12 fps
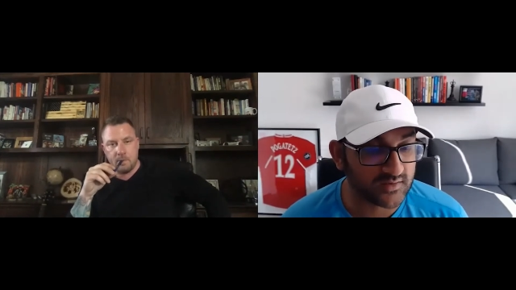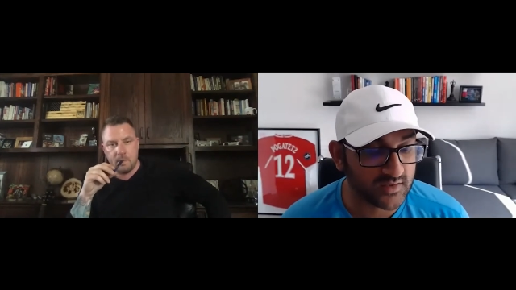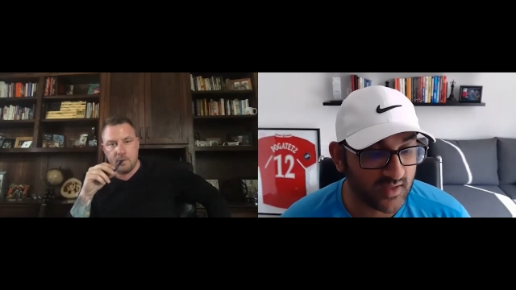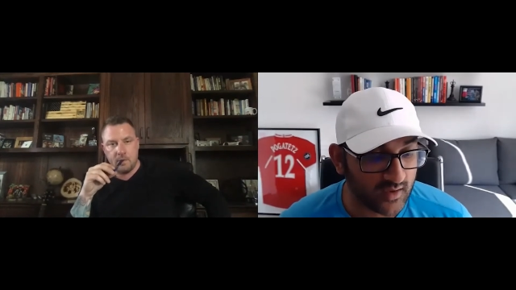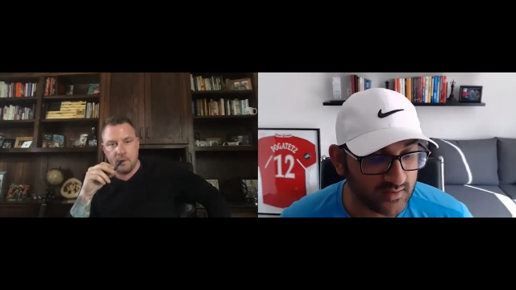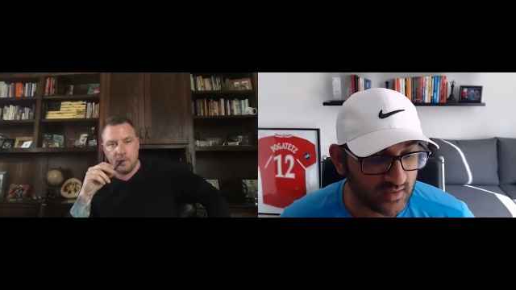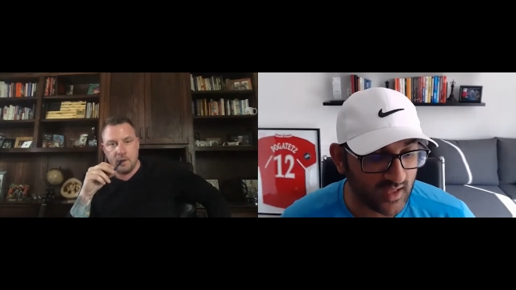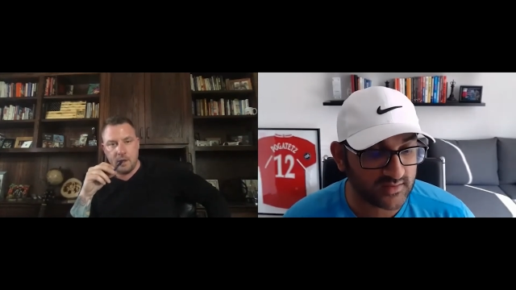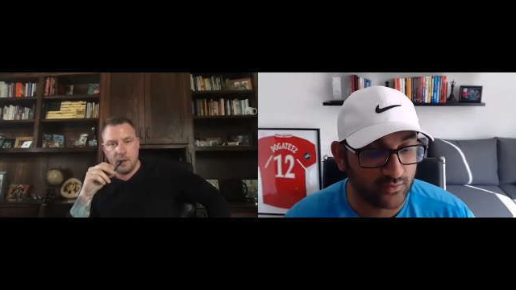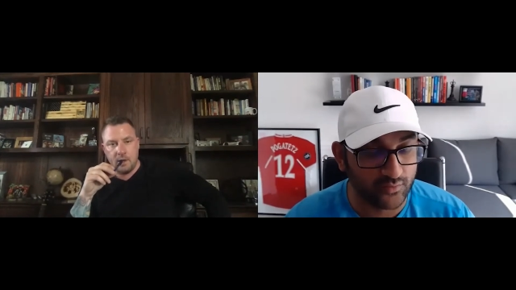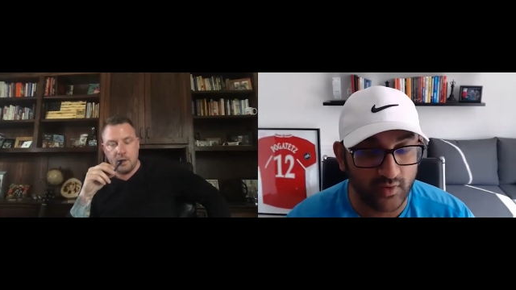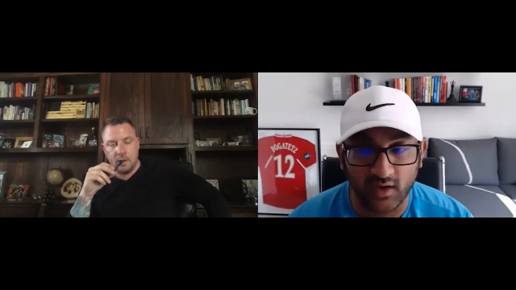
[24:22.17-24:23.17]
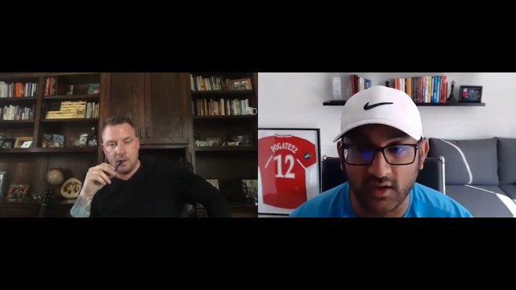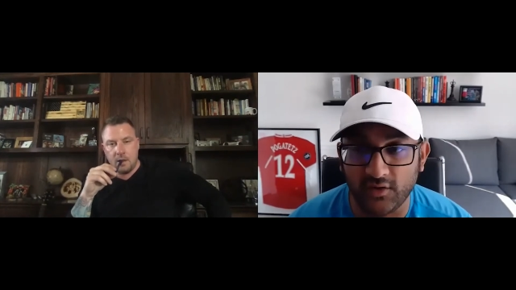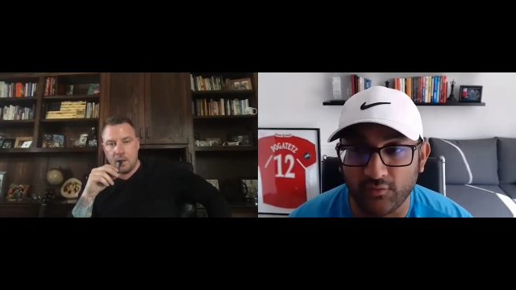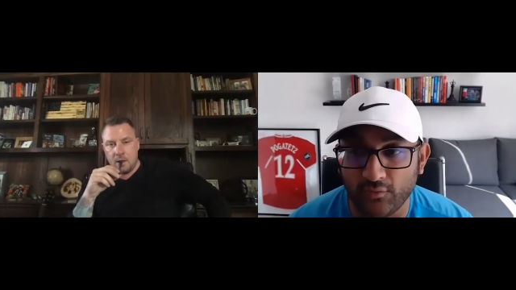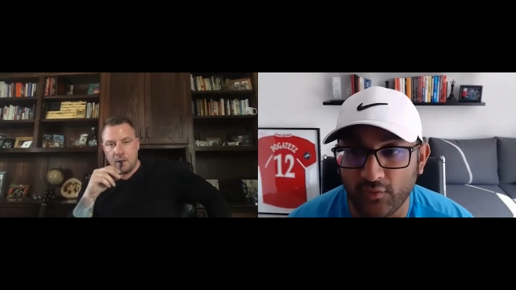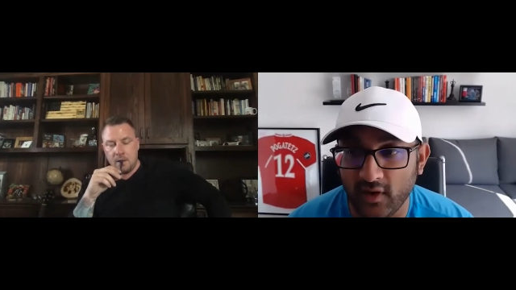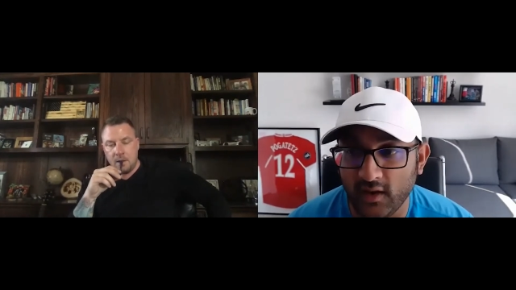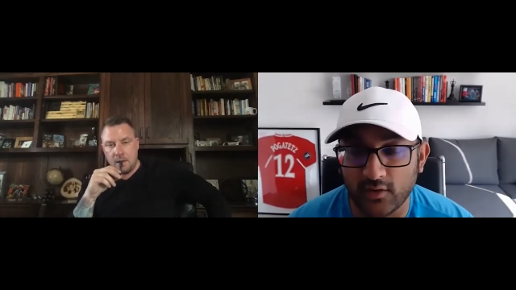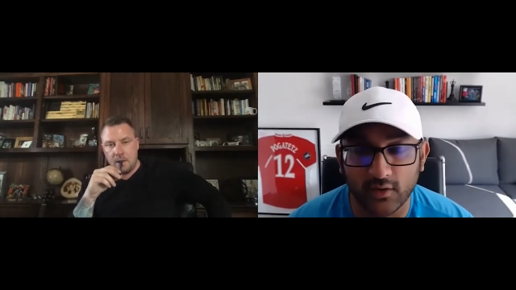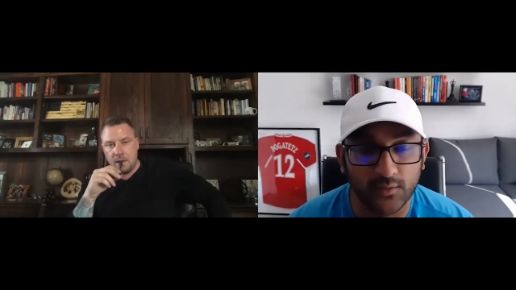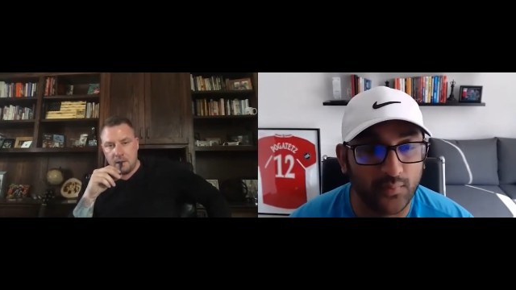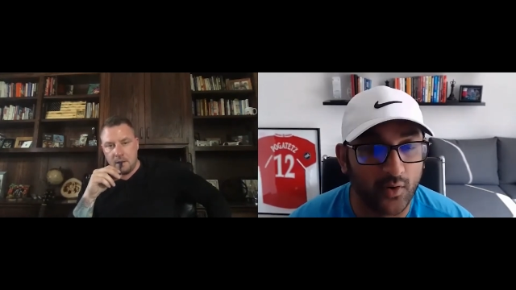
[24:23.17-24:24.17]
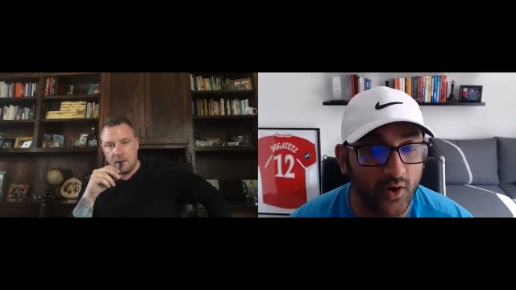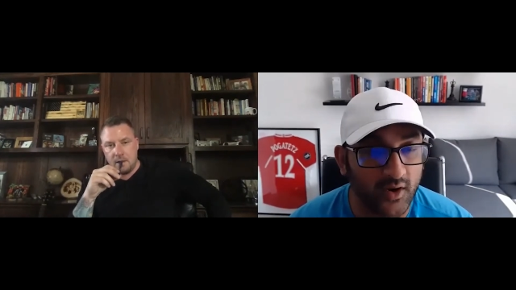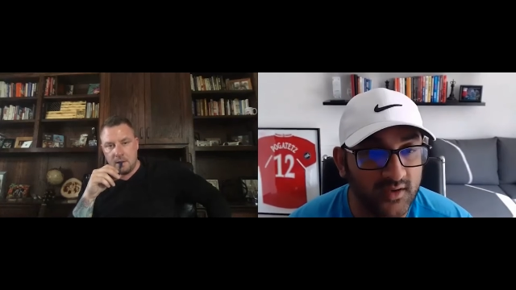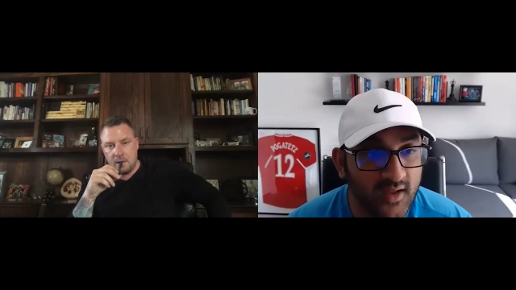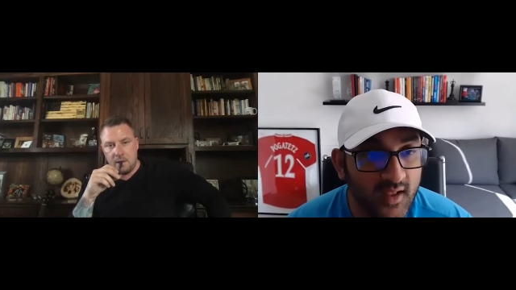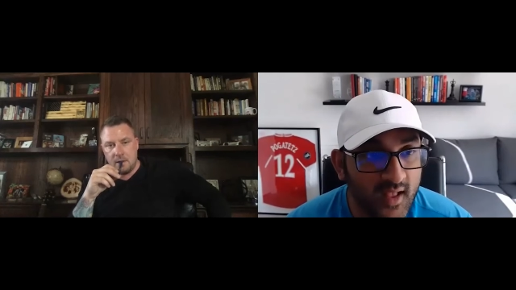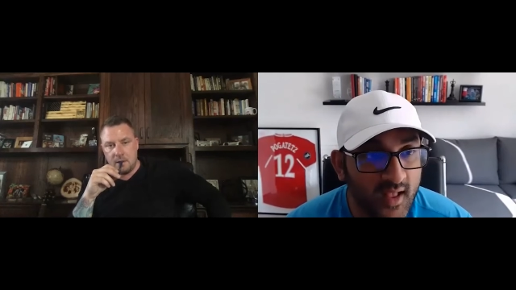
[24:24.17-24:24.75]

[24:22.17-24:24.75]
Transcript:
Speaker 1: So that that's a really really good point.